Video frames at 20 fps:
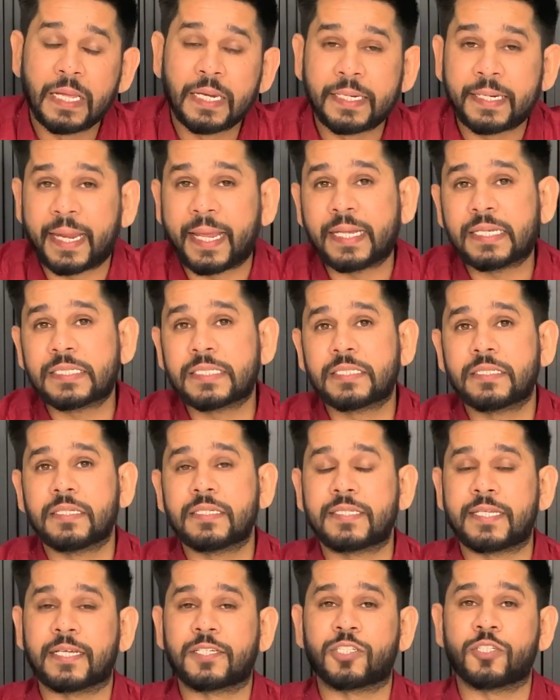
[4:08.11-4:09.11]
Next,
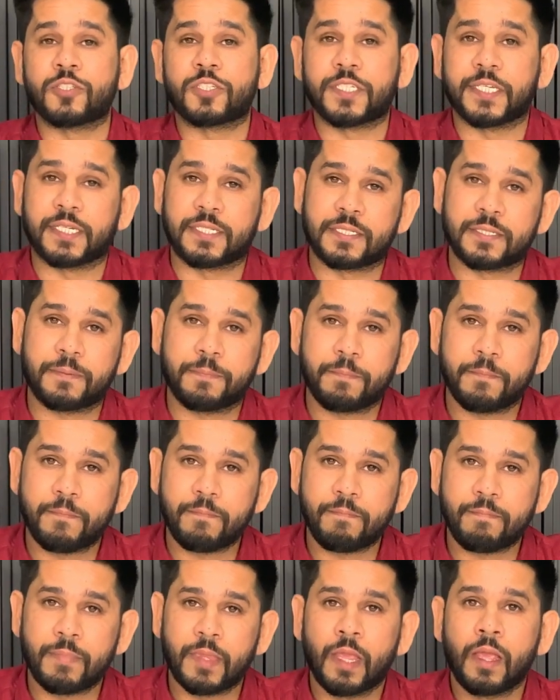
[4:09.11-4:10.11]
section 6.
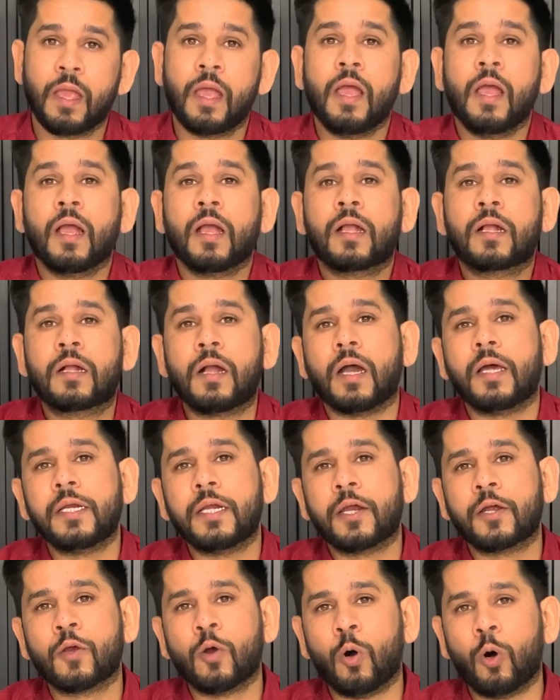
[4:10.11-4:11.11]

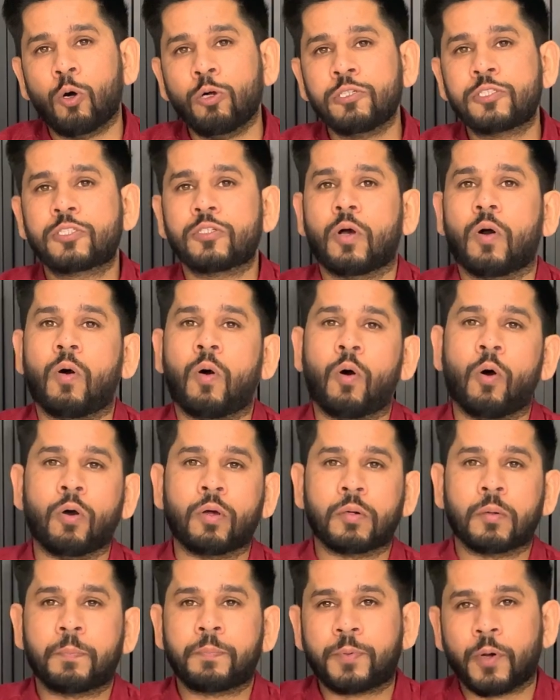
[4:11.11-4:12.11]
Career goals
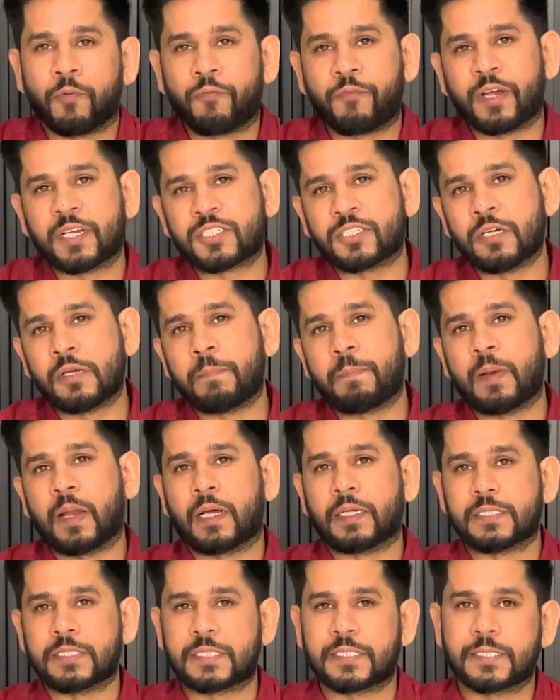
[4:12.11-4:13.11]
or professional
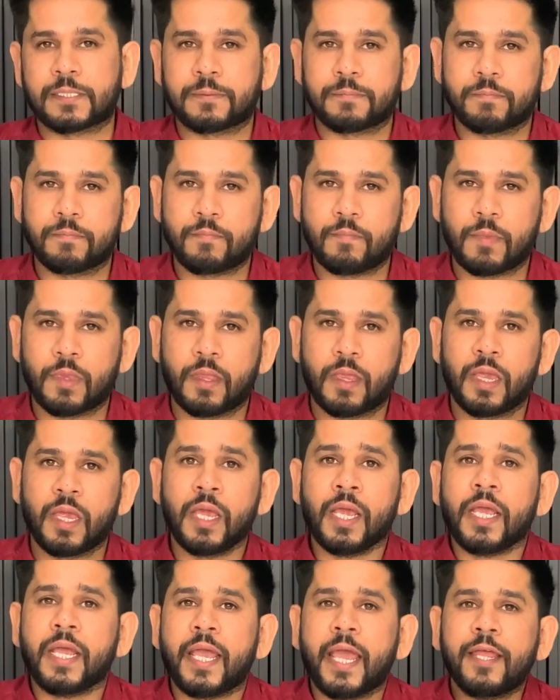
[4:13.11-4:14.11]
plans.
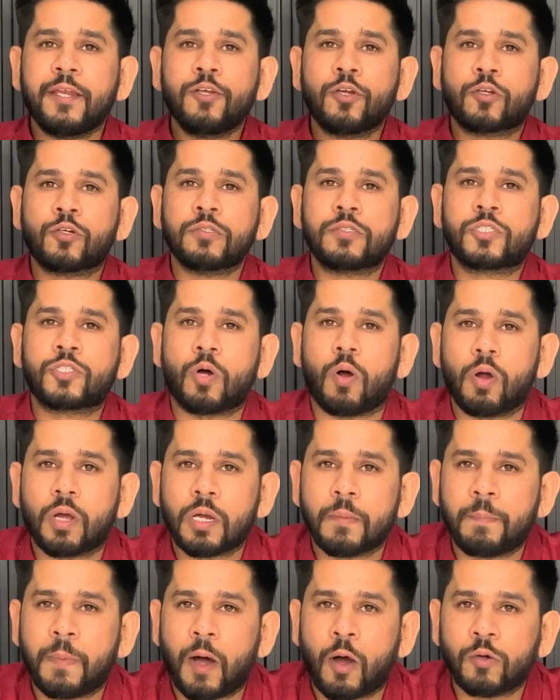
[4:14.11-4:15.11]
Here you could talk
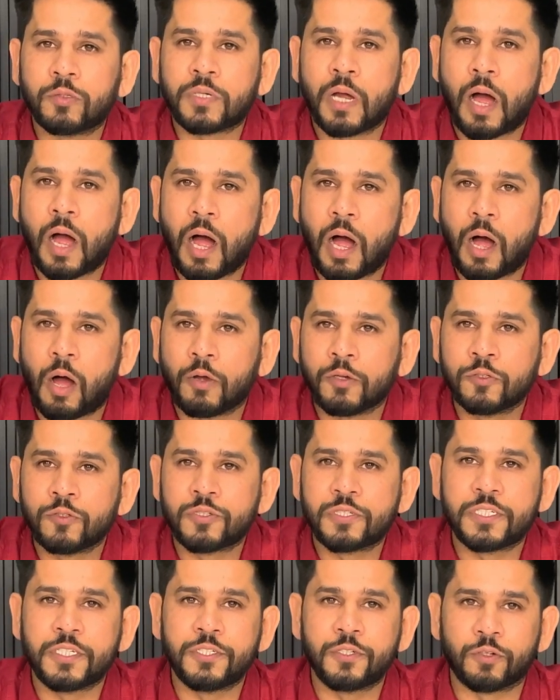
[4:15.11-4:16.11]
about how you
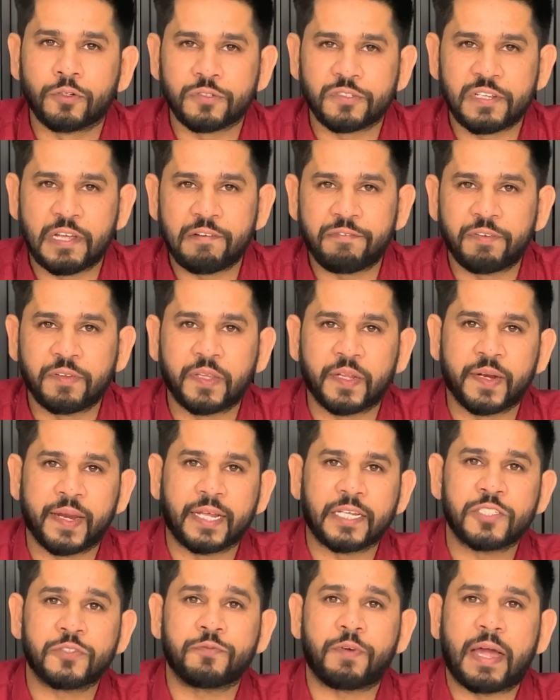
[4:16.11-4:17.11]
see yourself in the
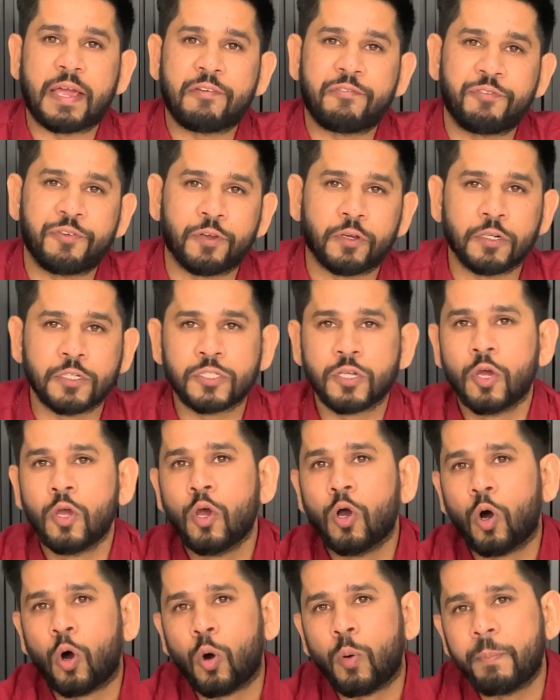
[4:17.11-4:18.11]
next 5 years
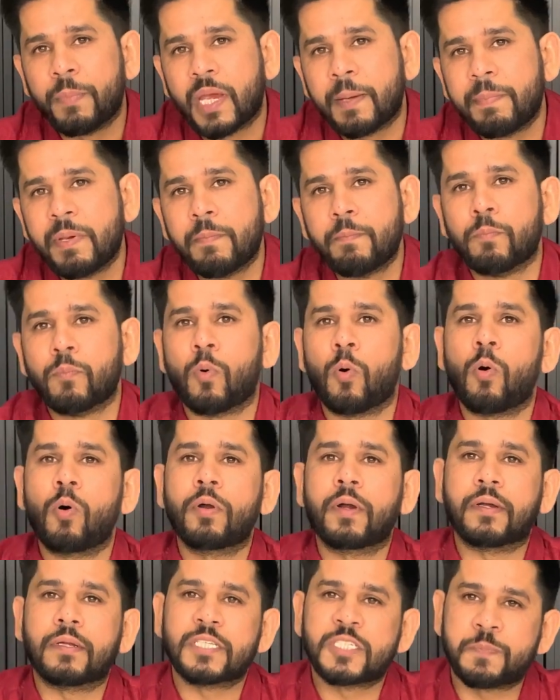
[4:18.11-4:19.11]
or maybe
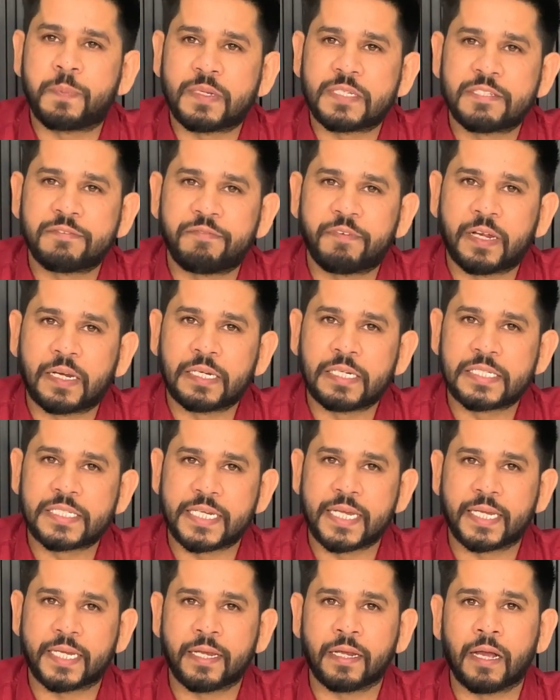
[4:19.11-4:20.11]
more specifically
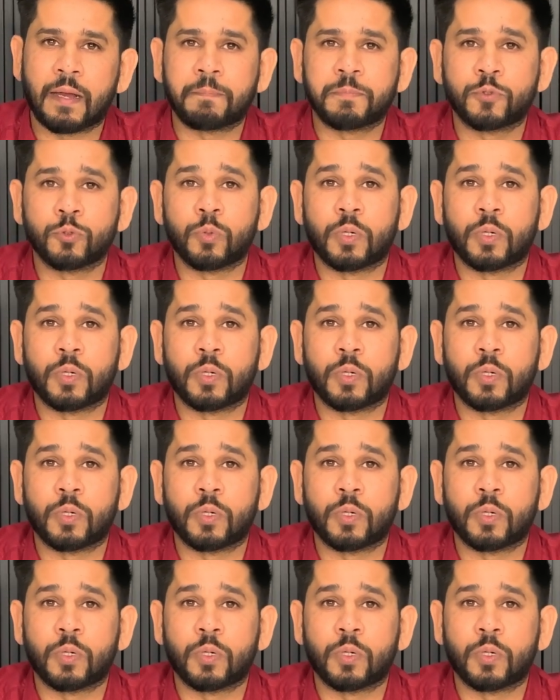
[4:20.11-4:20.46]
taking up